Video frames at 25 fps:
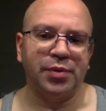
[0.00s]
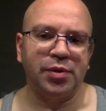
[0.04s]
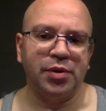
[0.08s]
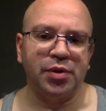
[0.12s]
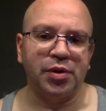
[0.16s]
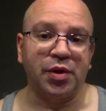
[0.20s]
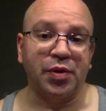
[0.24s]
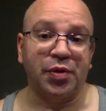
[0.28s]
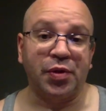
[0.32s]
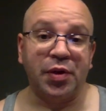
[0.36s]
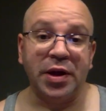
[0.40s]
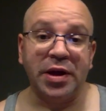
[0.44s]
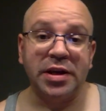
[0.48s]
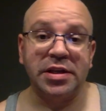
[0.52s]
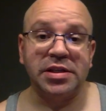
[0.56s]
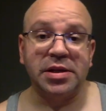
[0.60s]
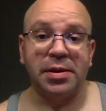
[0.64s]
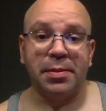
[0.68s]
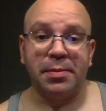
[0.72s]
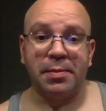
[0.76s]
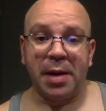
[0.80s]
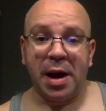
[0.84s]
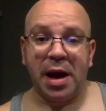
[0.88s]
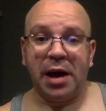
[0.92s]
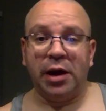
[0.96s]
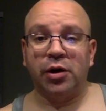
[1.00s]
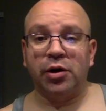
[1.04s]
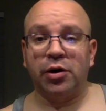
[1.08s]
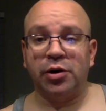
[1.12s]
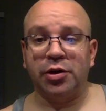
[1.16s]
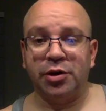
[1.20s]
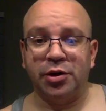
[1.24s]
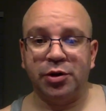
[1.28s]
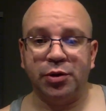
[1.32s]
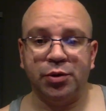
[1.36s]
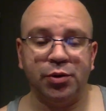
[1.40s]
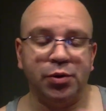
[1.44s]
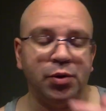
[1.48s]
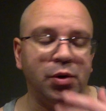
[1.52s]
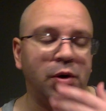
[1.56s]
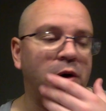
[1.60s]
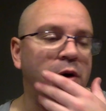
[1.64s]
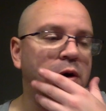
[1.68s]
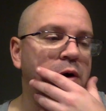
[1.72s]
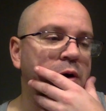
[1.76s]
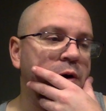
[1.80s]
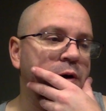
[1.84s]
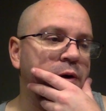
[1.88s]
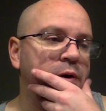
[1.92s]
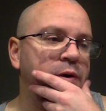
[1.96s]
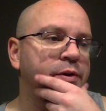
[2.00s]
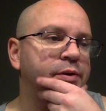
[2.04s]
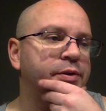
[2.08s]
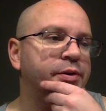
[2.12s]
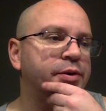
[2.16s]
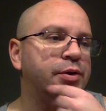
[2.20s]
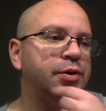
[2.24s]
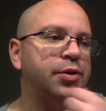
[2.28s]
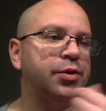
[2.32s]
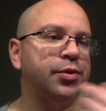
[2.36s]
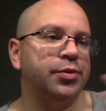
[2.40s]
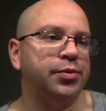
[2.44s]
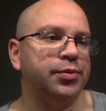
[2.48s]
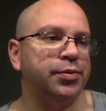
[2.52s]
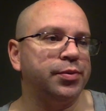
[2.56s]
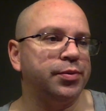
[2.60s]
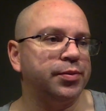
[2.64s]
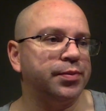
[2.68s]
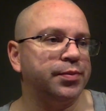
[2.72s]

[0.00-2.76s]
the things that matter to you are, you know,